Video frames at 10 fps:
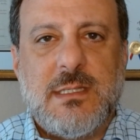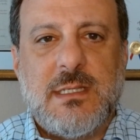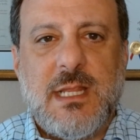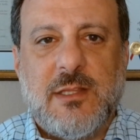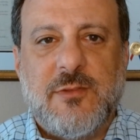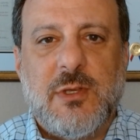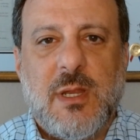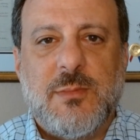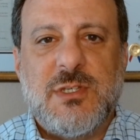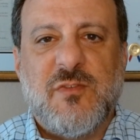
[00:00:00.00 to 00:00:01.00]
and telephone
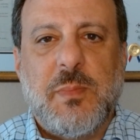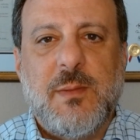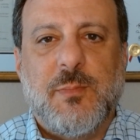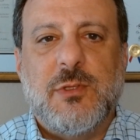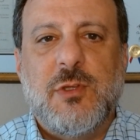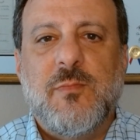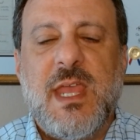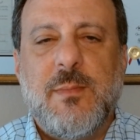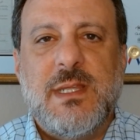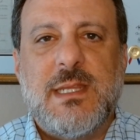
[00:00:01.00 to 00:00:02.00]
numbers of people who
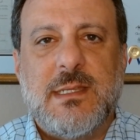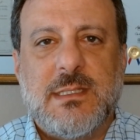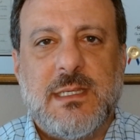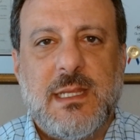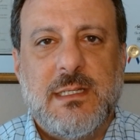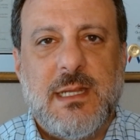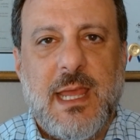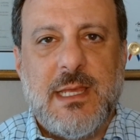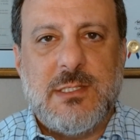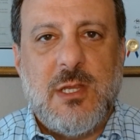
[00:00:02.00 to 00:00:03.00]
may be designated
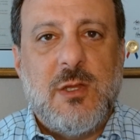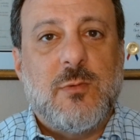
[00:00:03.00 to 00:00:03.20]
as